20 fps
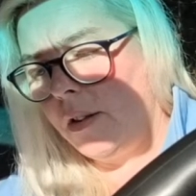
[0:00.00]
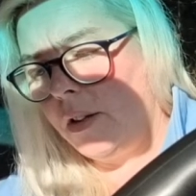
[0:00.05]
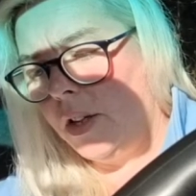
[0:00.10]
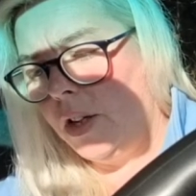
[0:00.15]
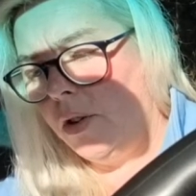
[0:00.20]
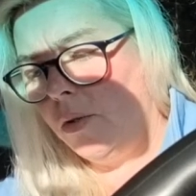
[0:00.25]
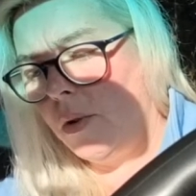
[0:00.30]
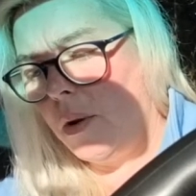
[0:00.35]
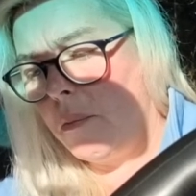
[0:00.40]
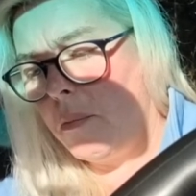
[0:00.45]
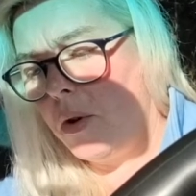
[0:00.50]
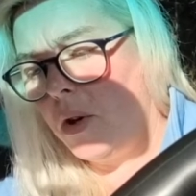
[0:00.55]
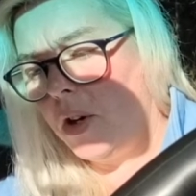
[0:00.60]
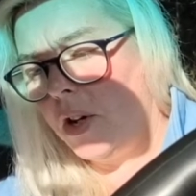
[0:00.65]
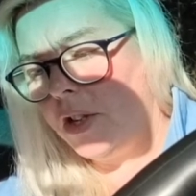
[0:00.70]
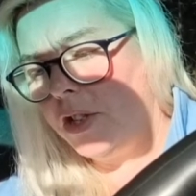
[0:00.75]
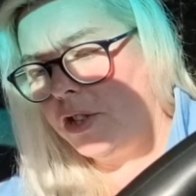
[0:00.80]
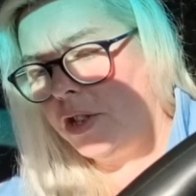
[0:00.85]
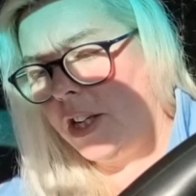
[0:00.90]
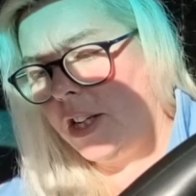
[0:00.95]
you
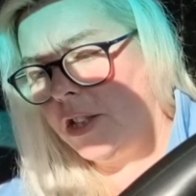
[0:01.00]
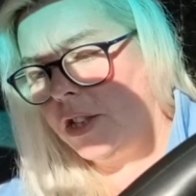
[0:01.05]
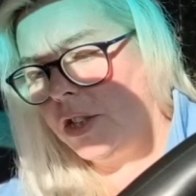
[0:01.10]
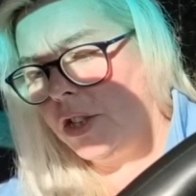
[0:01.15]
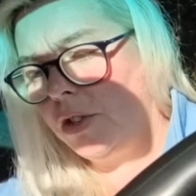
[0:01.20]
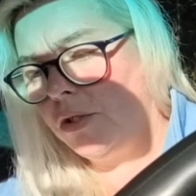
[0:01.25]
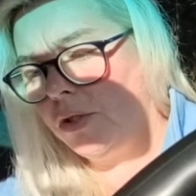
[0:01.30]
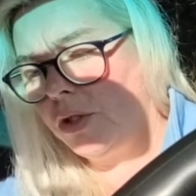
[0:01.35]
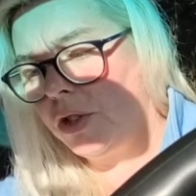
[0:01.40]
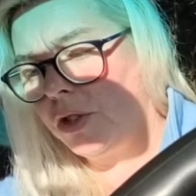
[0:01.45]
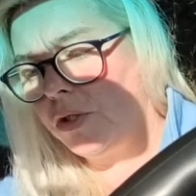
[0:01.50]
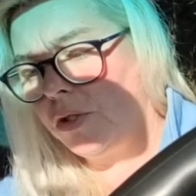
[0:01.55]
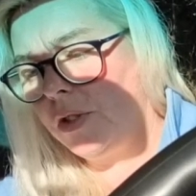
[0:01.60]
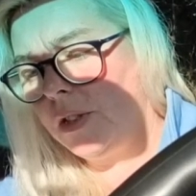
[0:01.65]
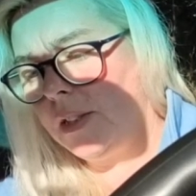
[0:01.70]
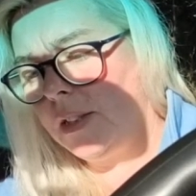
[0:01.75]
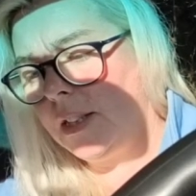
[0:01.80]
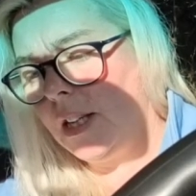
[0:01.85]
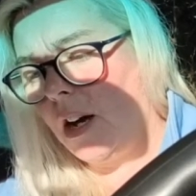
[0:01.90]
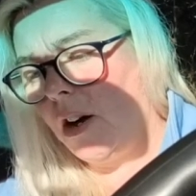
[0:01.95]
emerge into your true
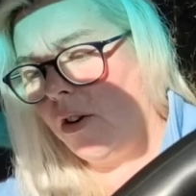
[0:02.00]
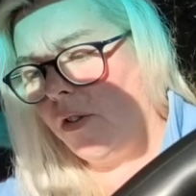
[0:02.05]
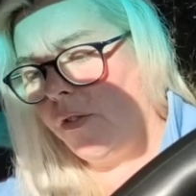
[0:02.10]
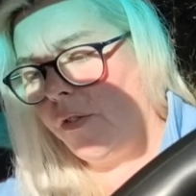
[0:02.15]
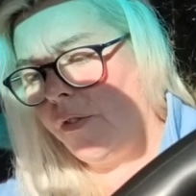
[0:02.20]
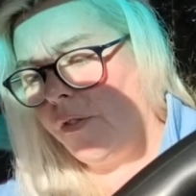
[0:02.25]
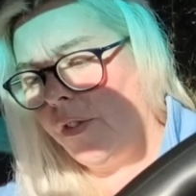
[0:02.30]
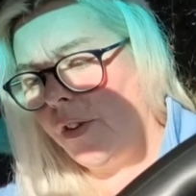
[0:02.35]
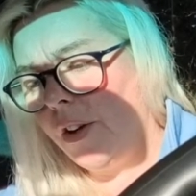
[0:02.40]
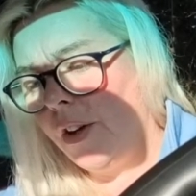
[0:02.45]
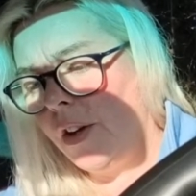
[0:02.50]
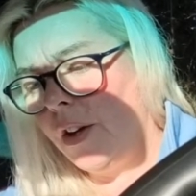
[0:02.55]
self,